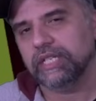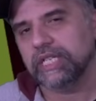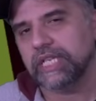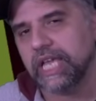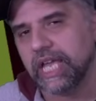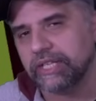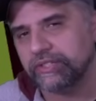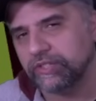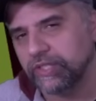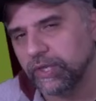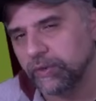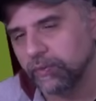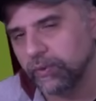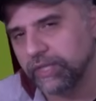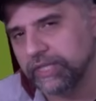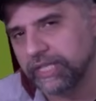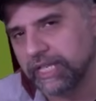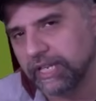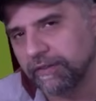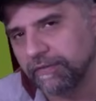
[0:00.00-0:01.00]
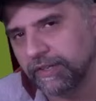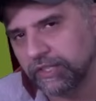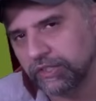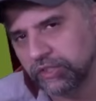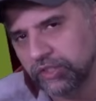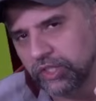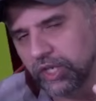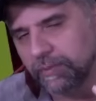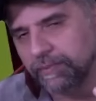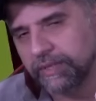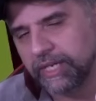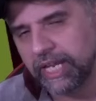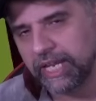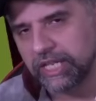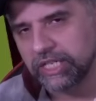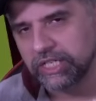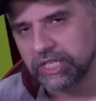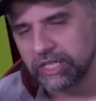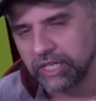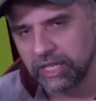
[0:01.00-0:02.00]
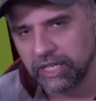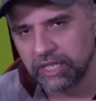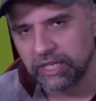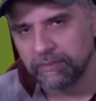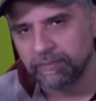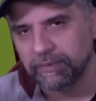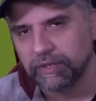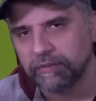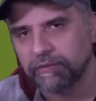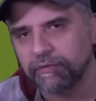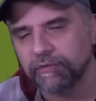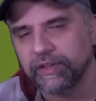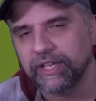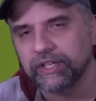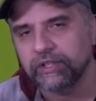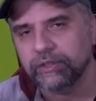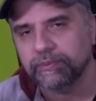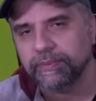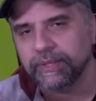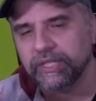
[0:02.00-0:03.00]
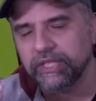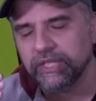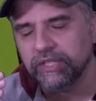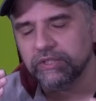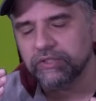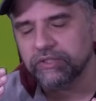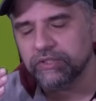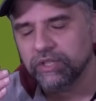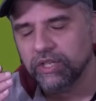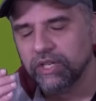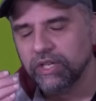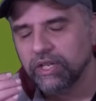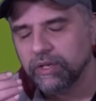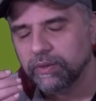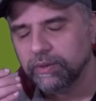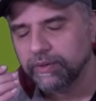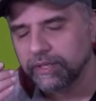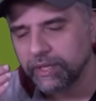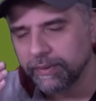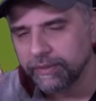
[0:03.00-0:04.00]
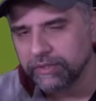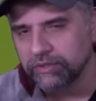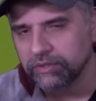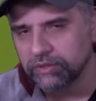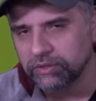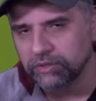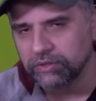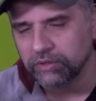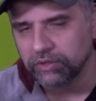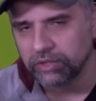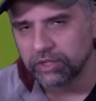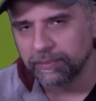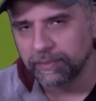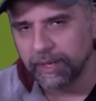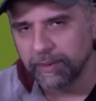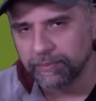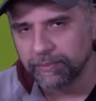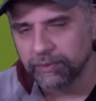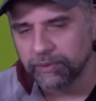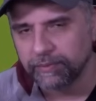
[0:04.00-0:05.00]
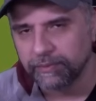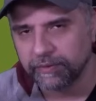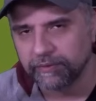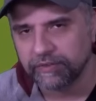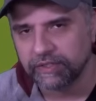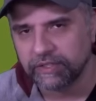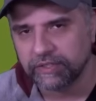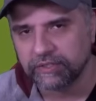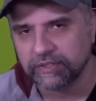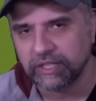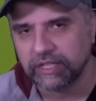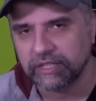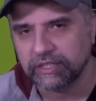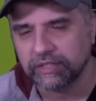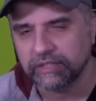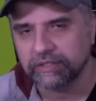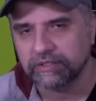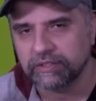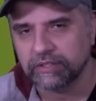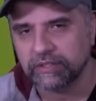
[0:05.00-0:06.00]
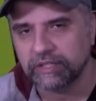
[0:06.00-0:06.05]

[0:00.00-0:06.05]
Yes, it would give us domination in the midfield, because when it comes to talk about Bournemouth in a second,